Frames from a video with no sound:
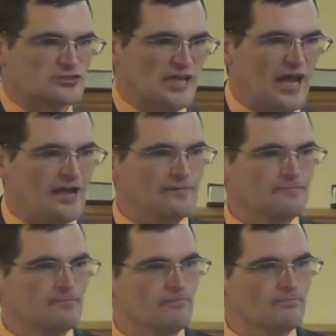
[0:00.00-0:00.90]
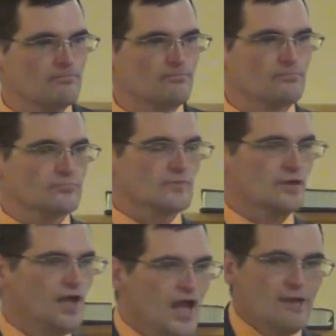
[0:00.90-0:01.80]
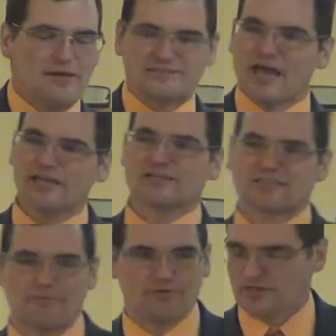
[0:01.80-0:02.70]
side. Let me tell you something.